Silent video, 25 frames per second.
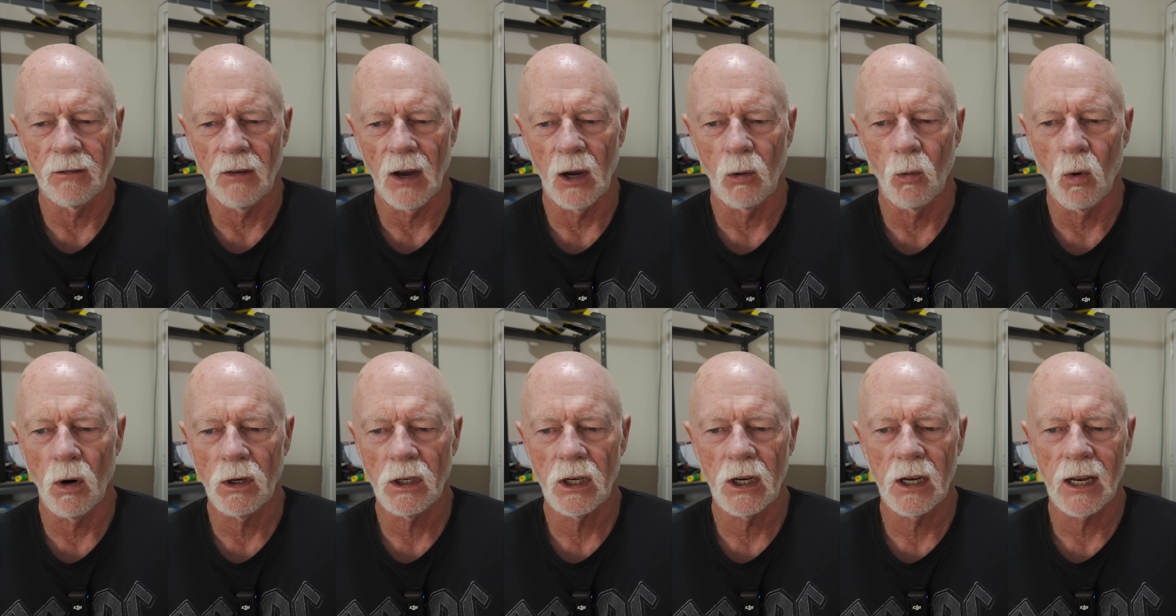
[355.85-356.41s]
If I
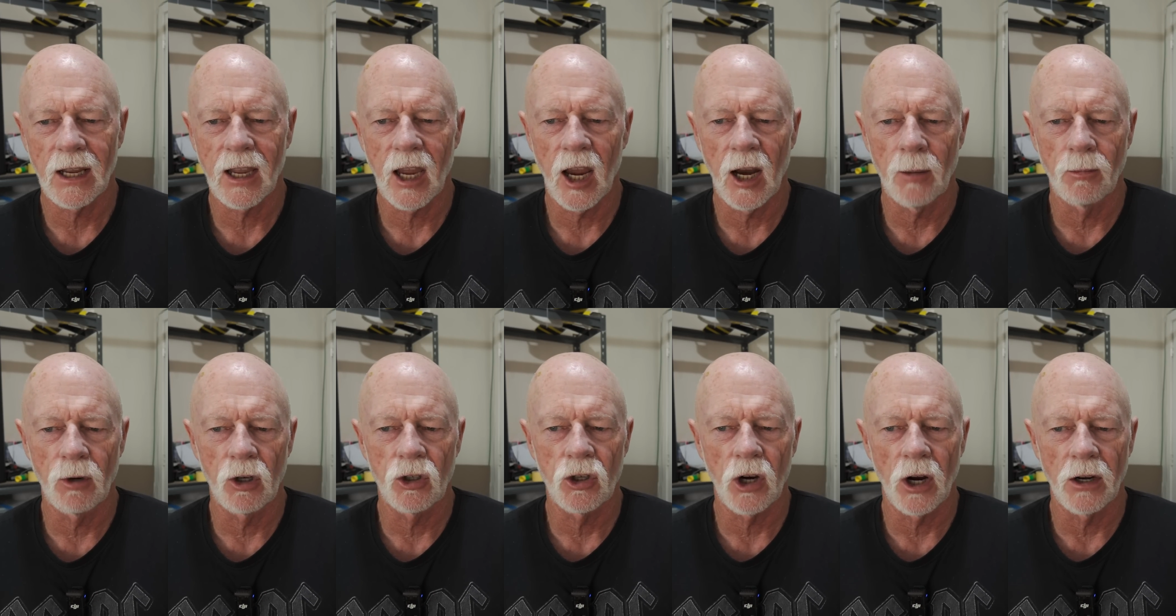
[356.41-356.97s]
wanted a
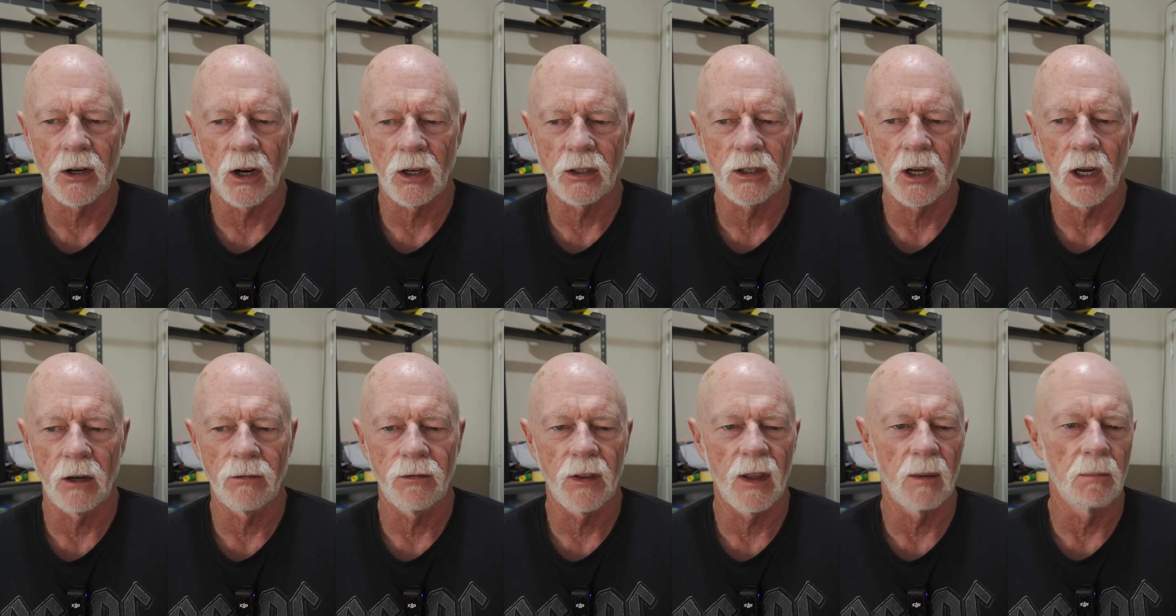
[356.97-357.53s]
camera drone, I'd
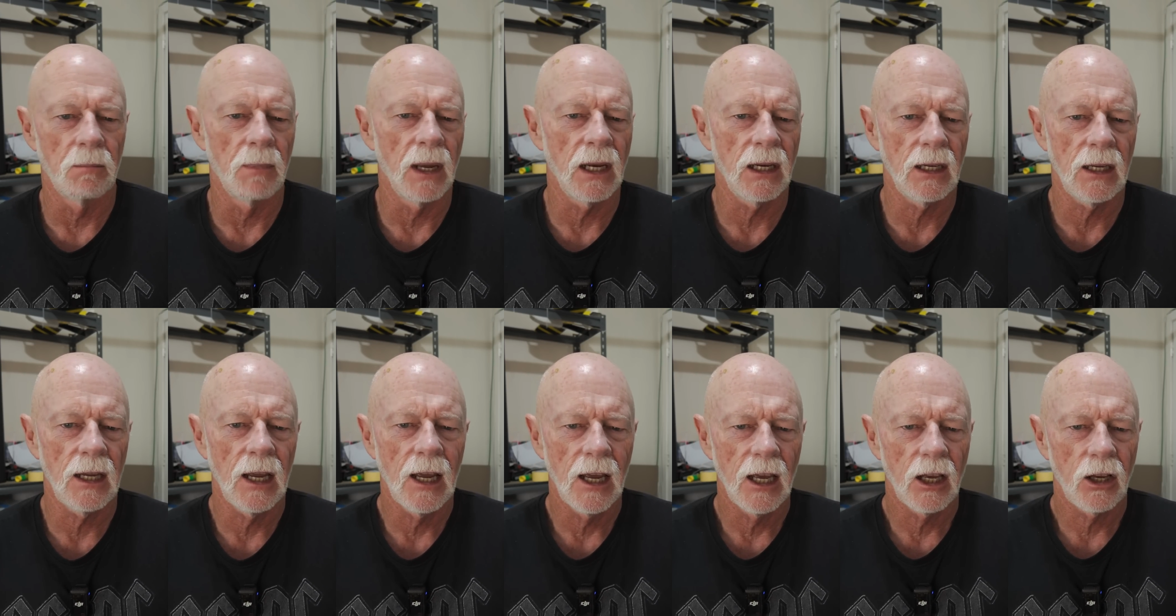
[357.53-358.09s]
go for the
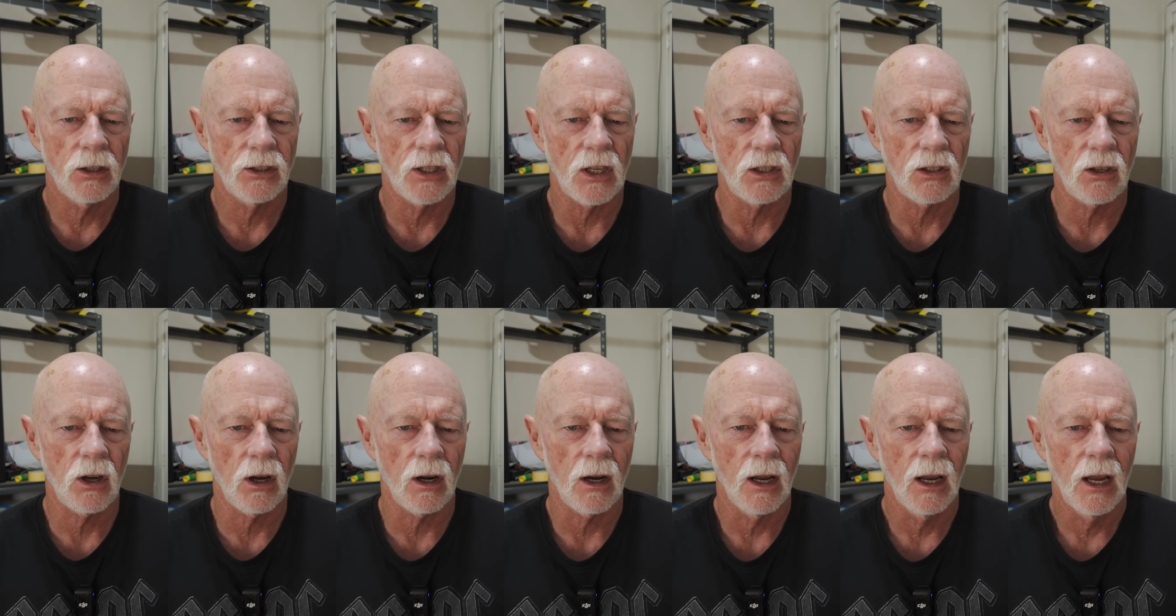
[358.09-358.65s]
Mini, because
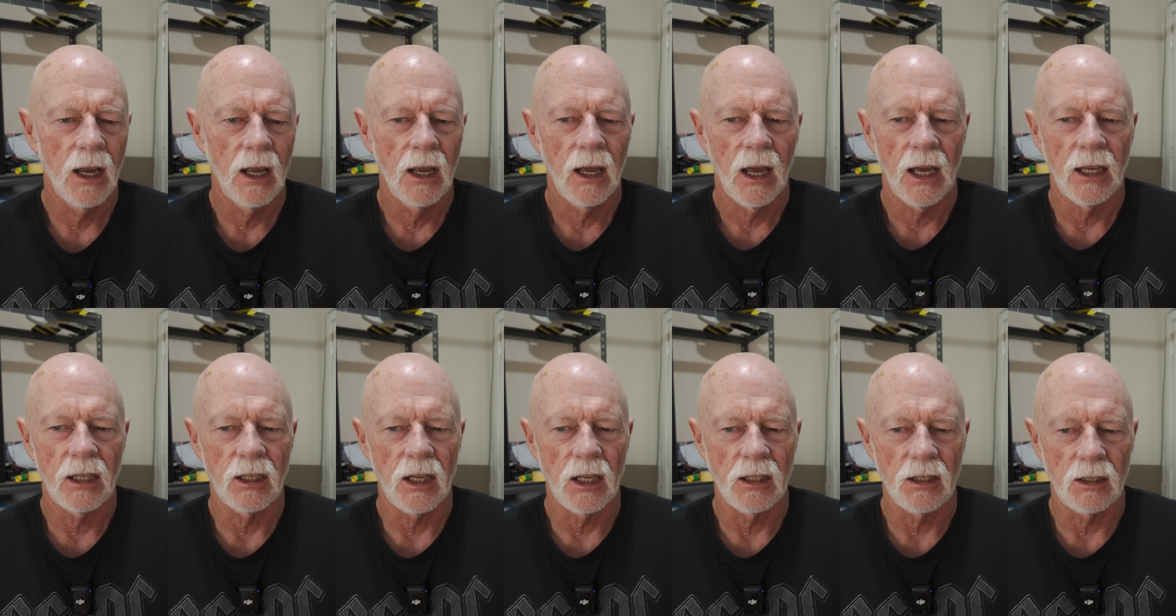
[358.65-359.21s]
it's got
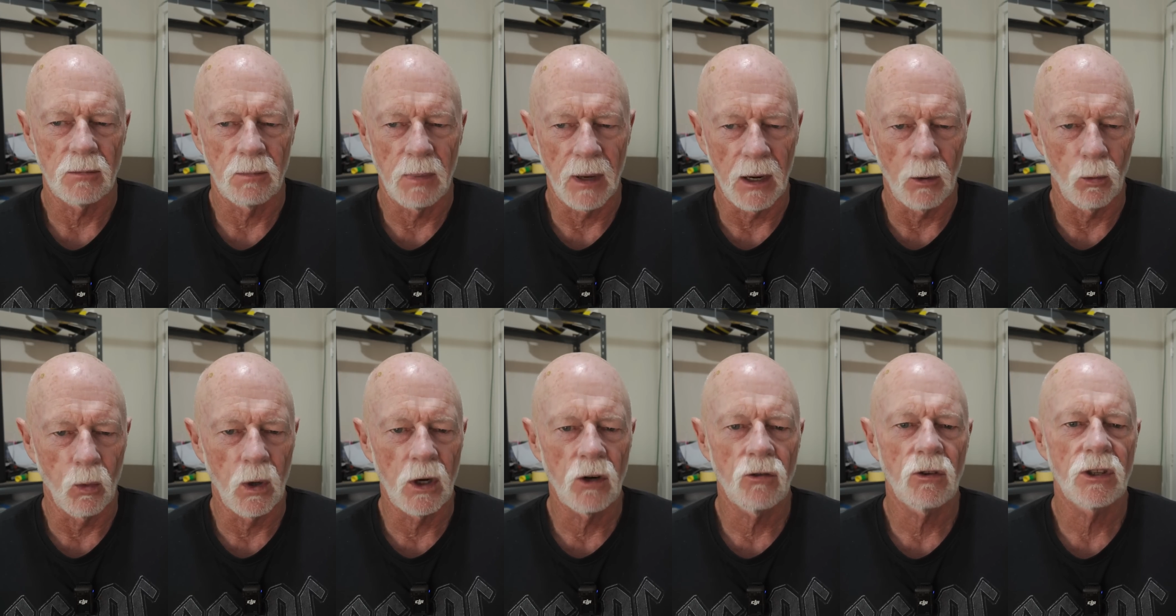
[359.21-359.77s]
it's
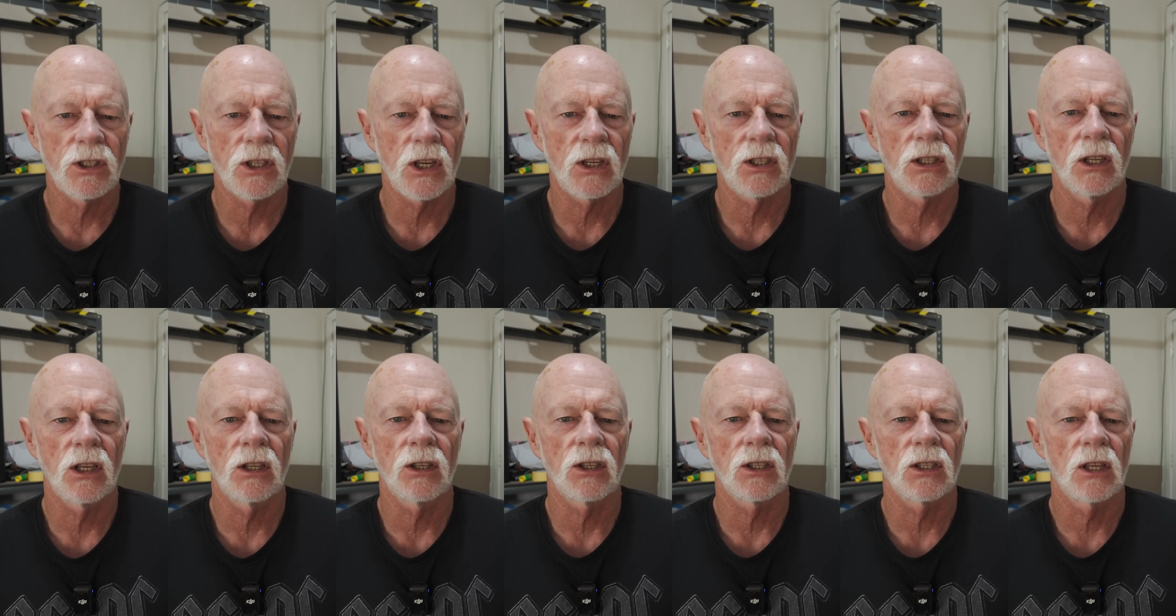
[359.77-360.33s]
better wind
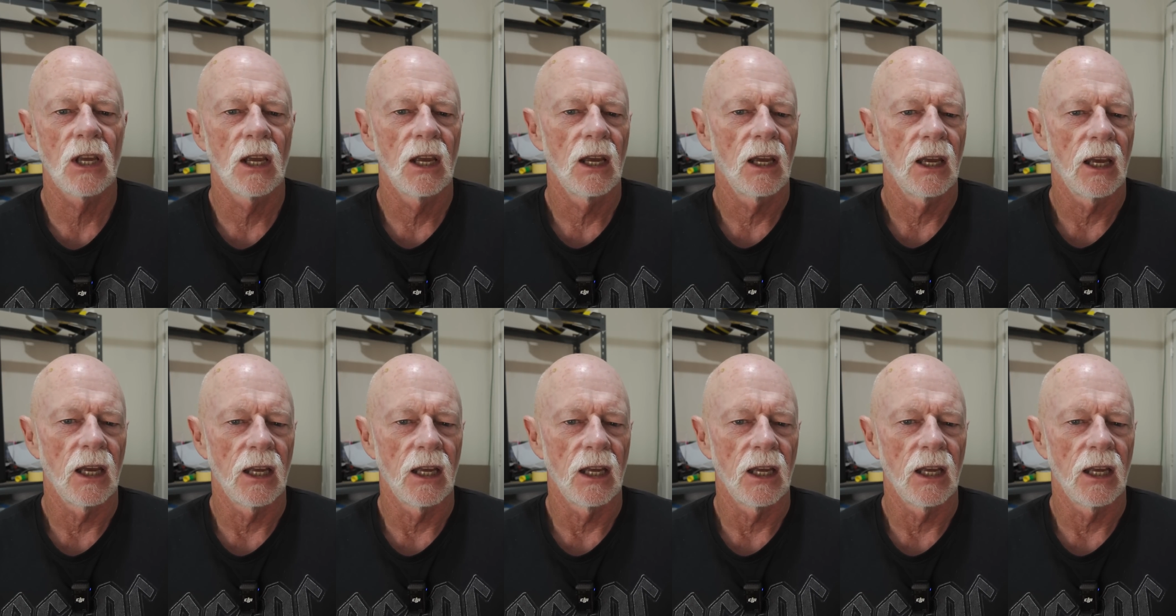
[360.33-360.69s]
resistance.